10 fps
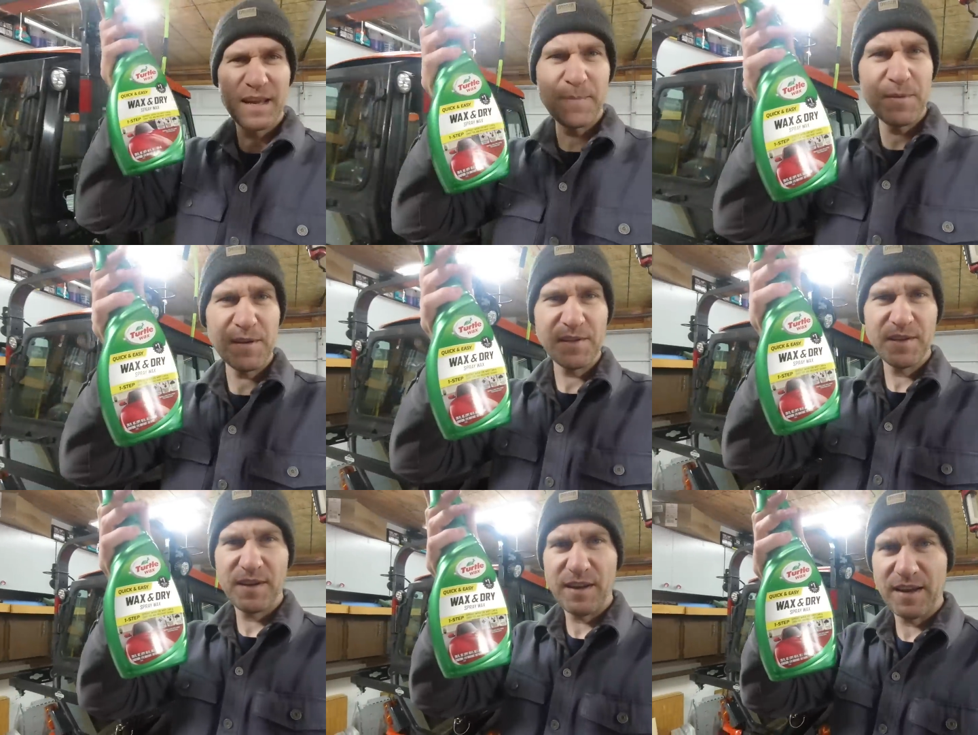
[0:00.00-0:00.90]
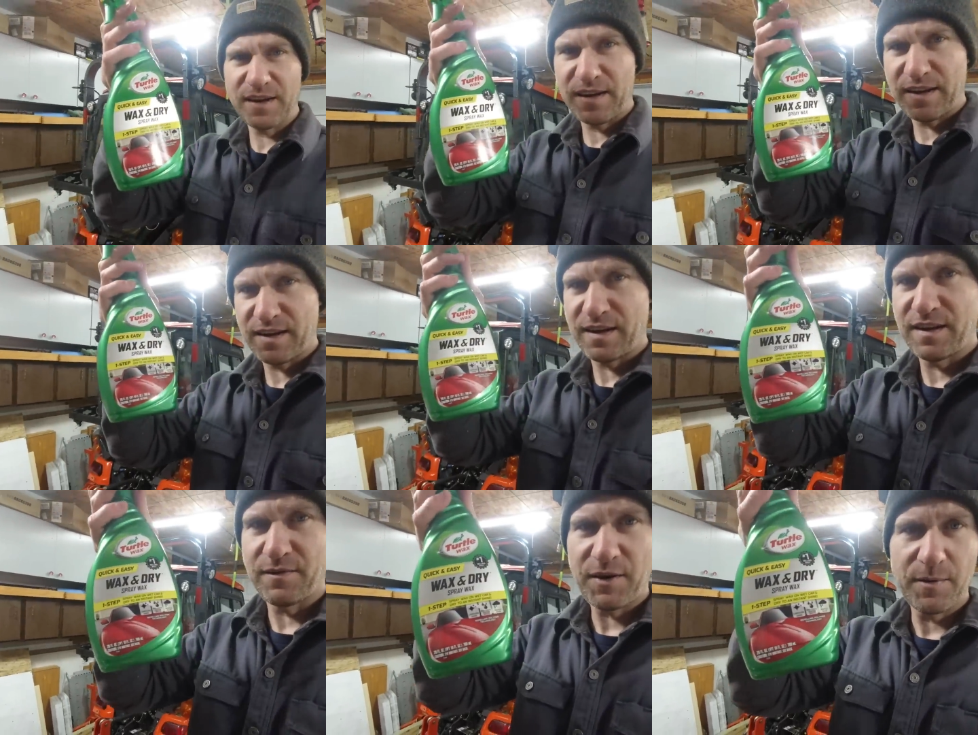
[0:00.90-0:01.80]
Keep this in
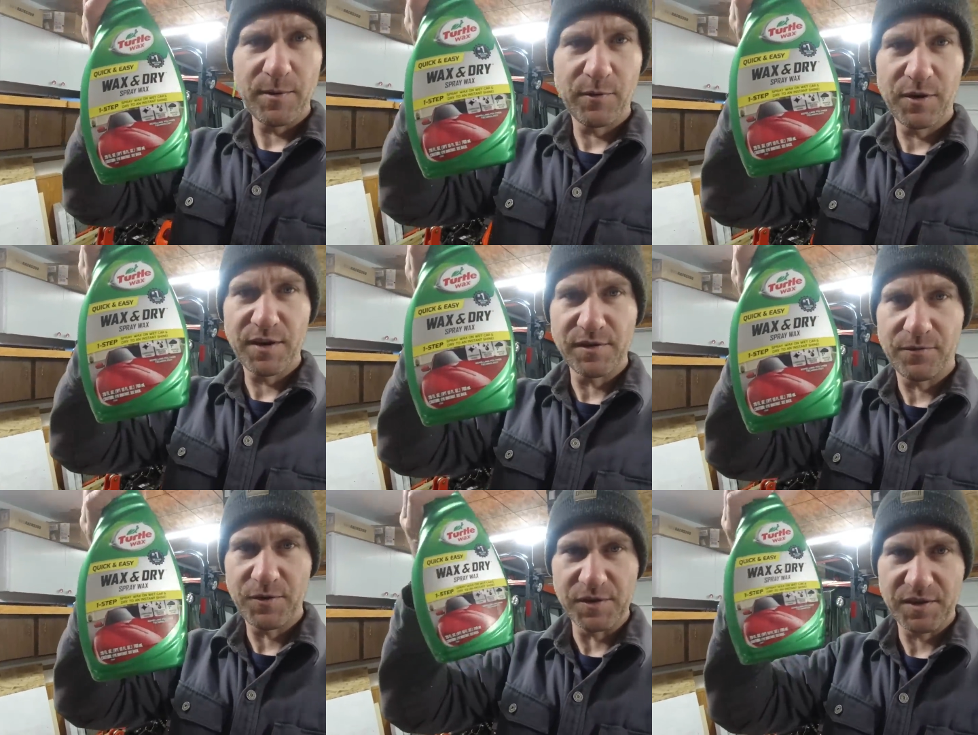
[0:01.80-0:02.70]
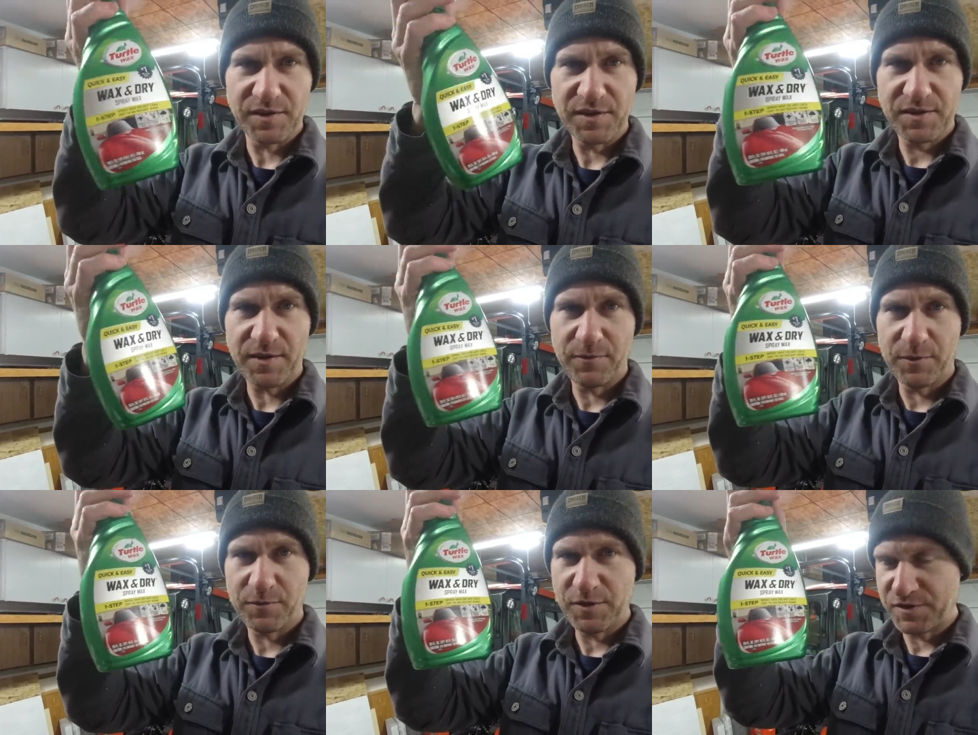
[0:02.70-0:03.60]
an environment where it doesn't freeze, because this stuff
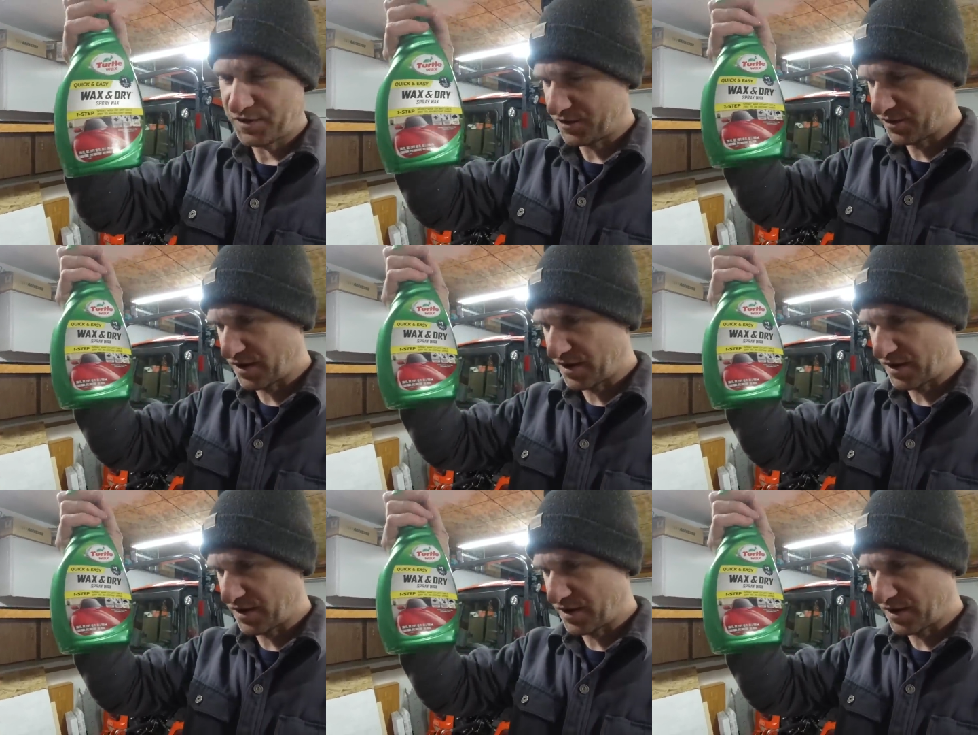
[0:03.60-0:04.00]
will freeze in your